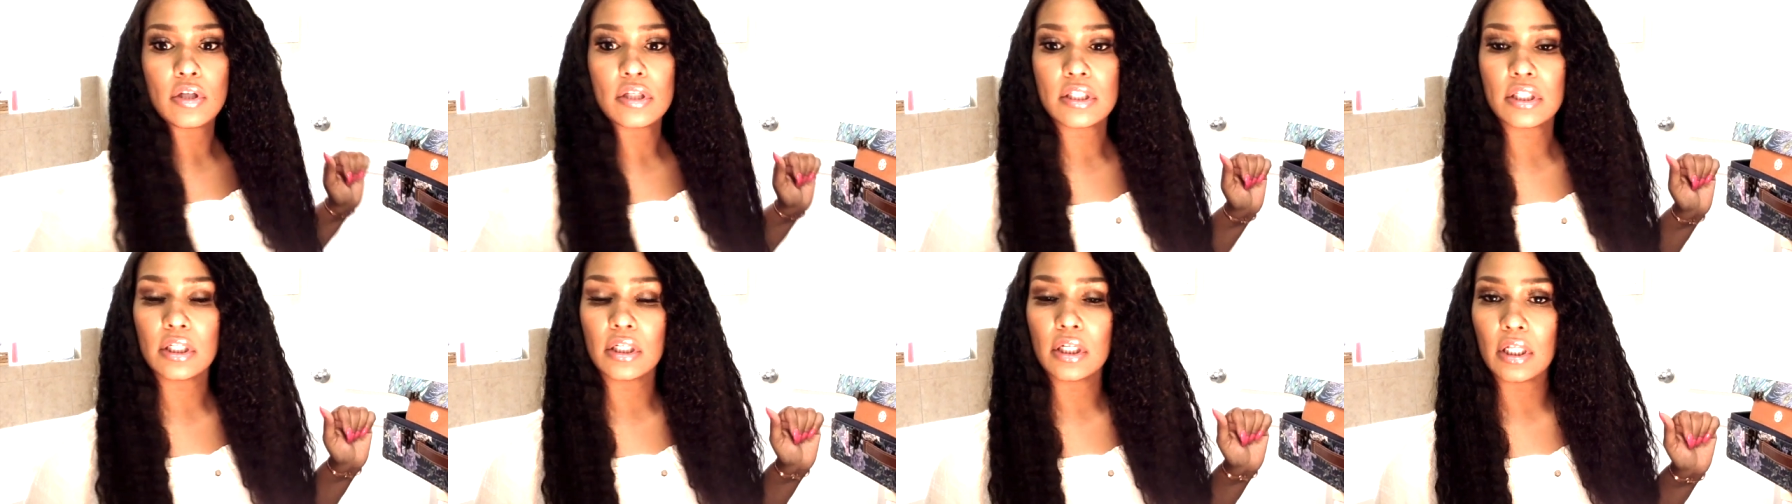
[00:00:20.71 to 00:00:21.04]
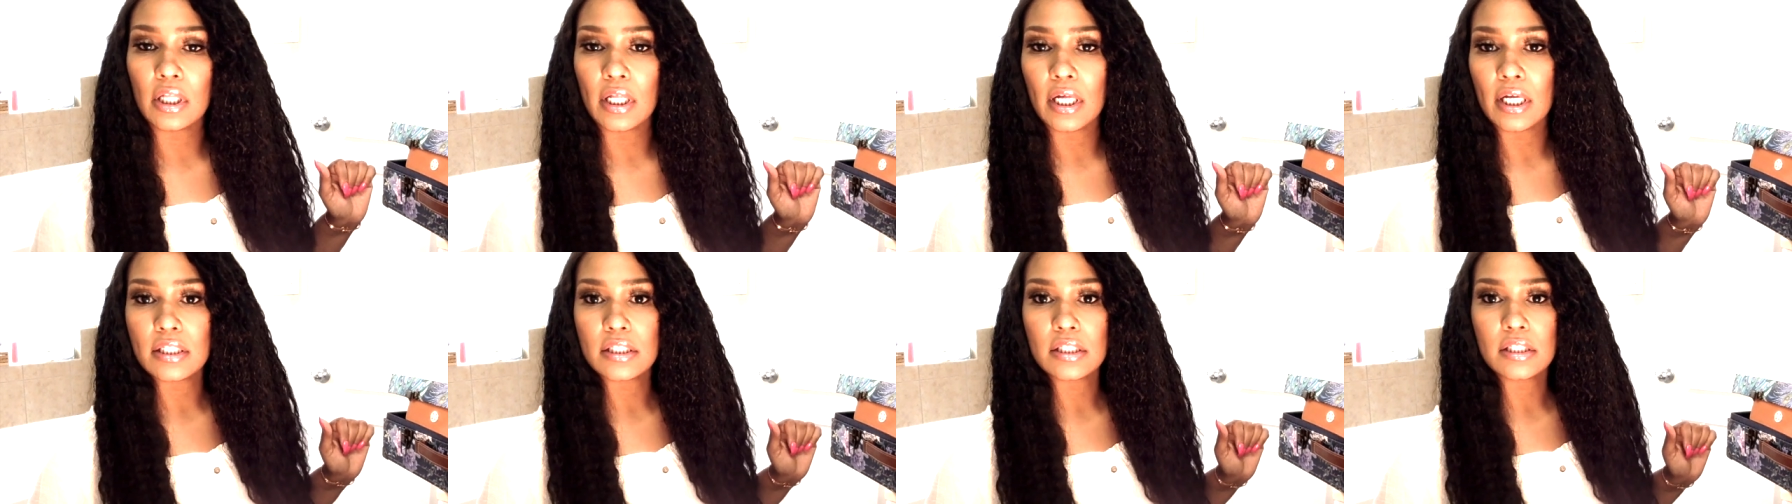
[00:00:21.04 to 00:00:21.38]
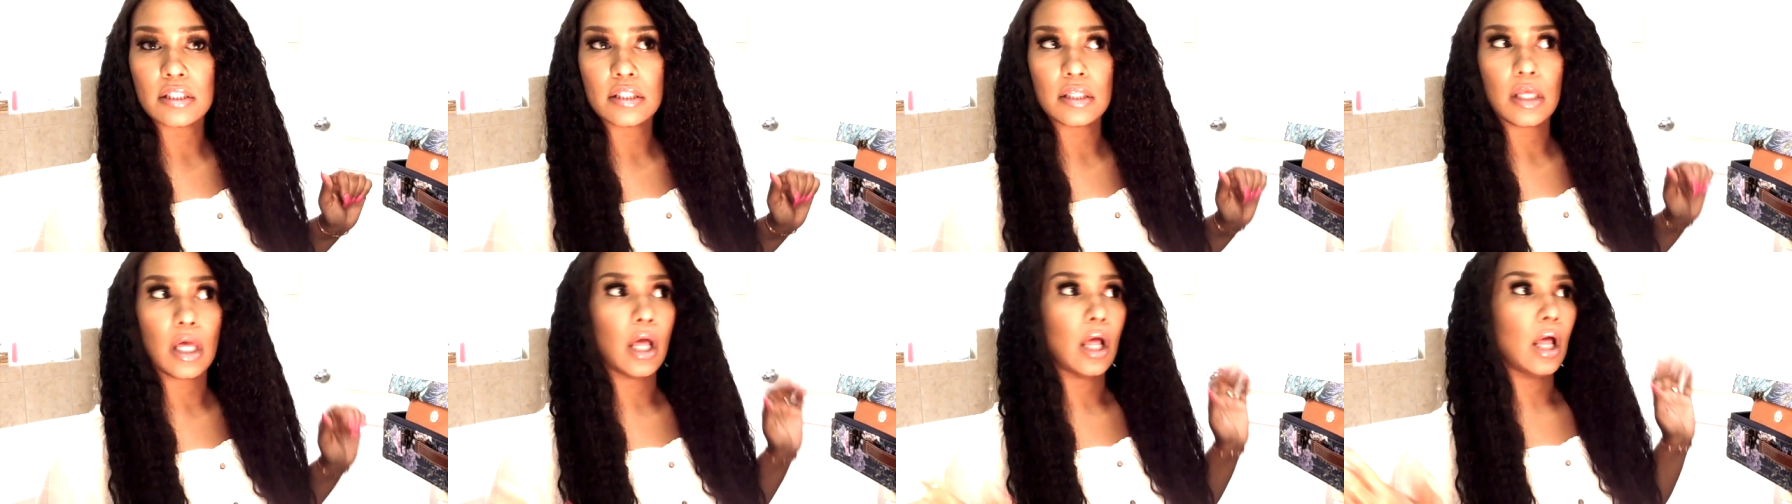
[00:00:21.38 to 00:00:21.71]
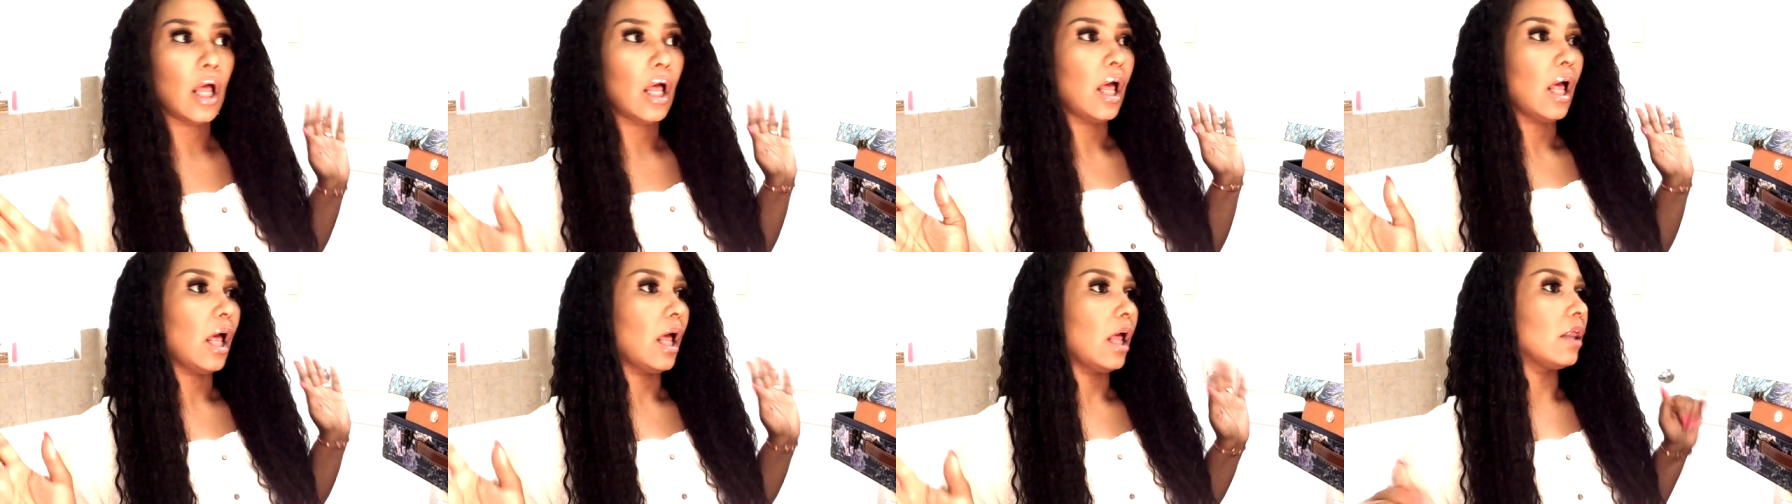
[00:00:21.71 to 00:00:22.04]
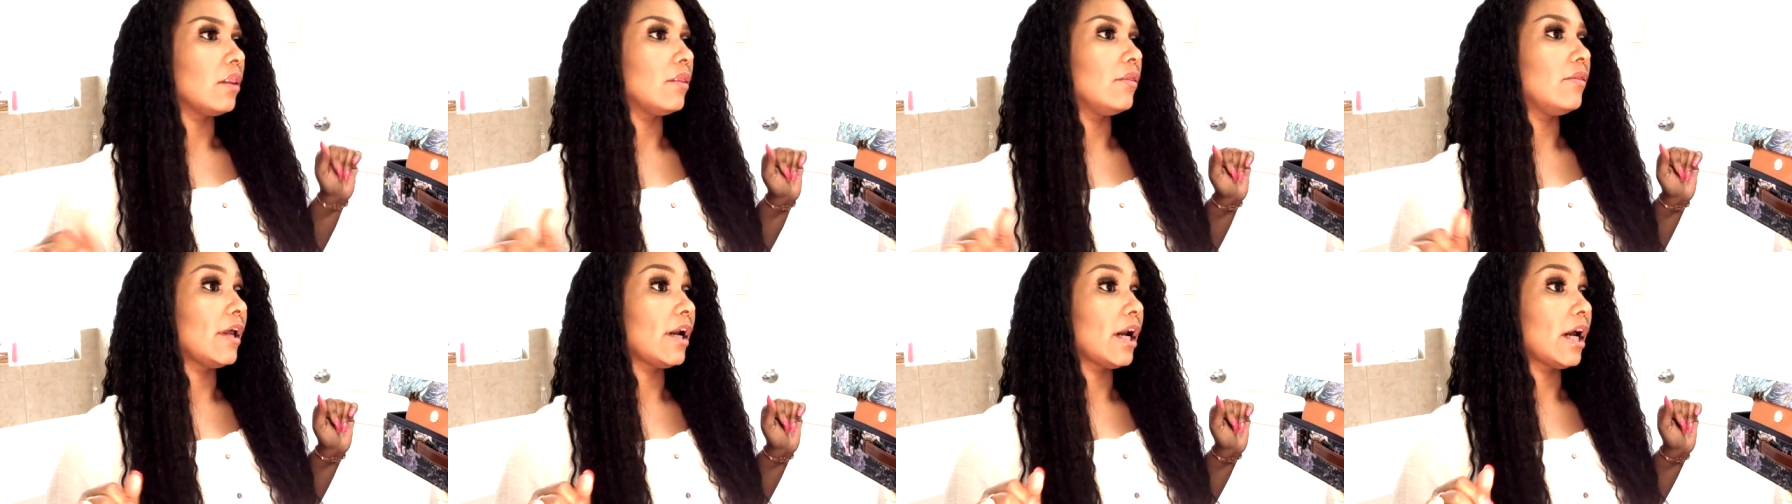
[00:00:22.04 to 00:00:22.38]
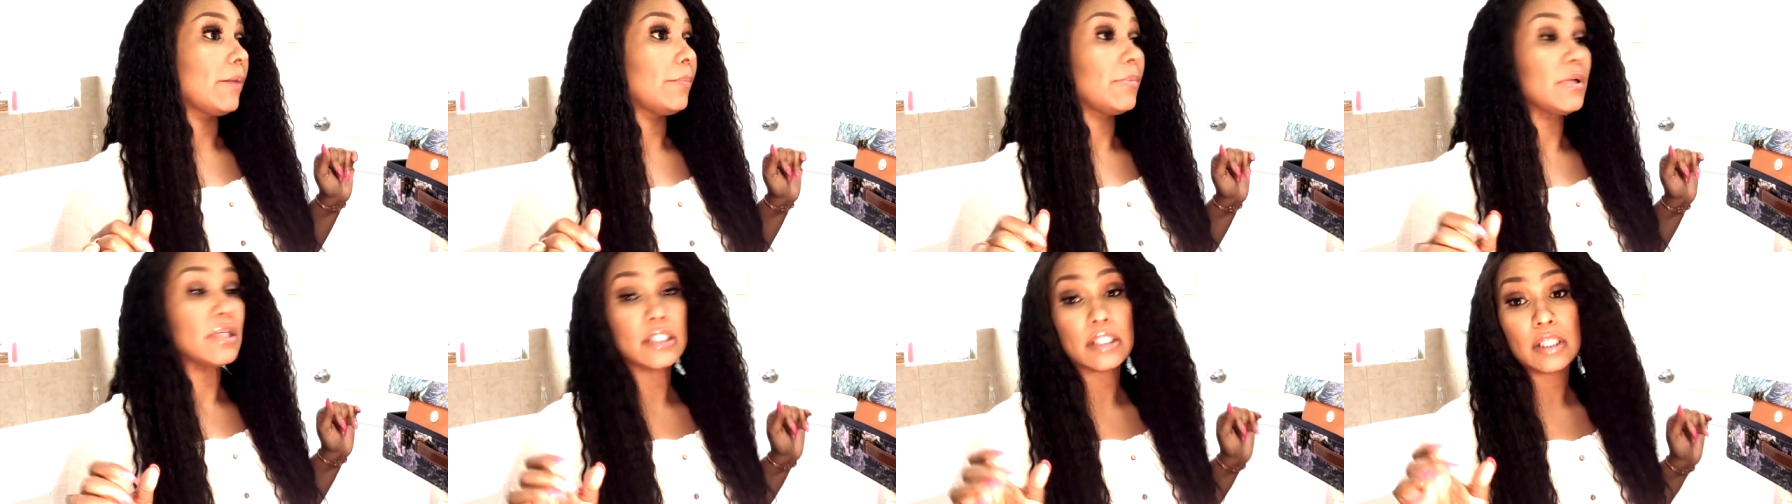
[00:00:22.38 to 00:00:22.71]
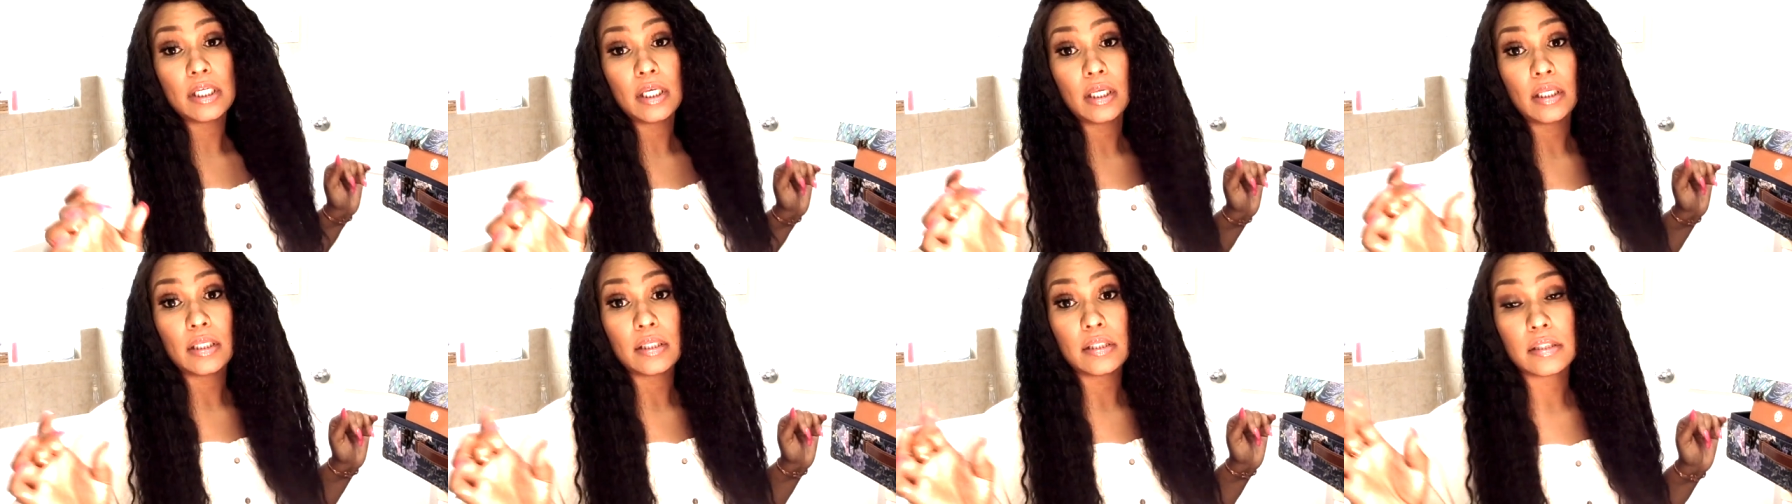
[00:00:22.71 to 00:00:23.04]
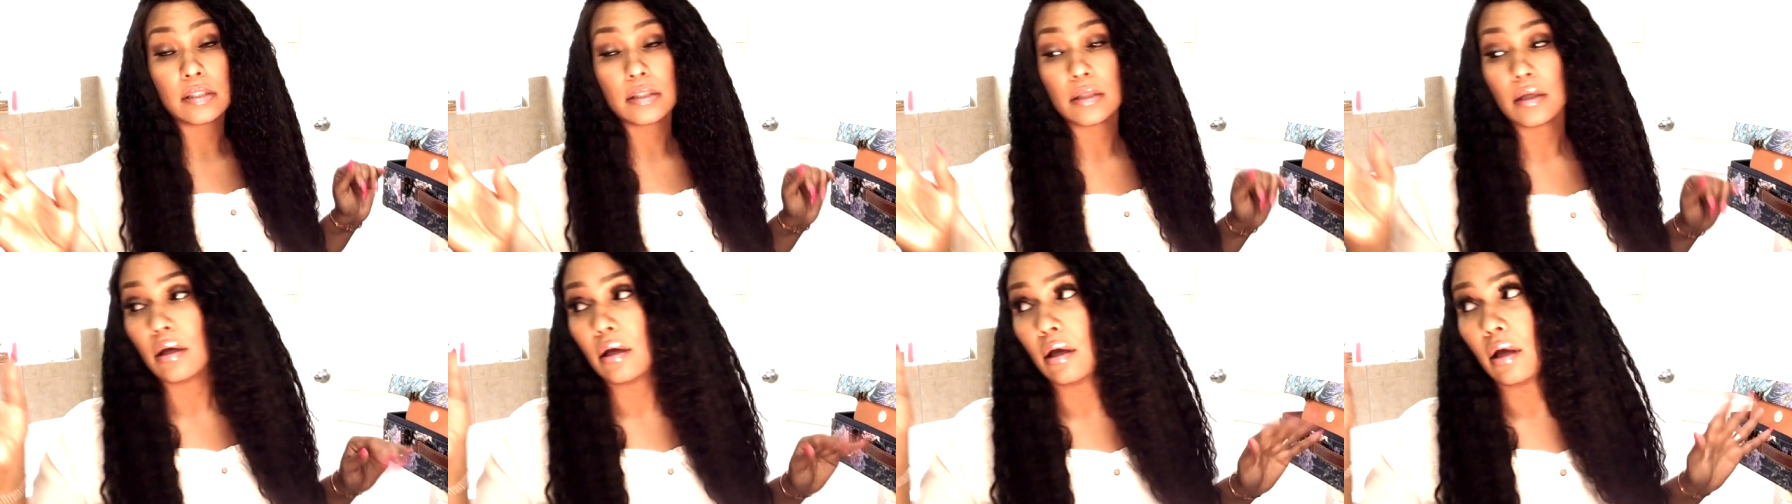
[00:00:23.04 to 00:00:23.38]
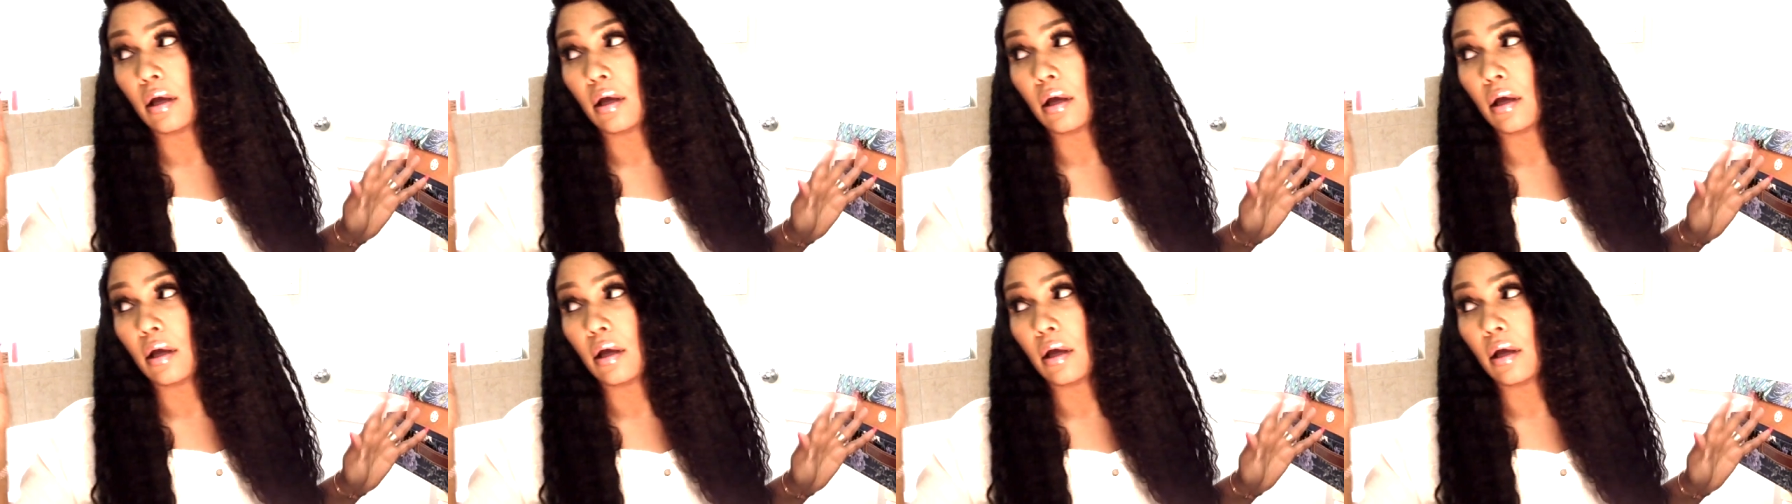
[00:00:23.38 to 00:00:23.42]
sunglasses that I possess.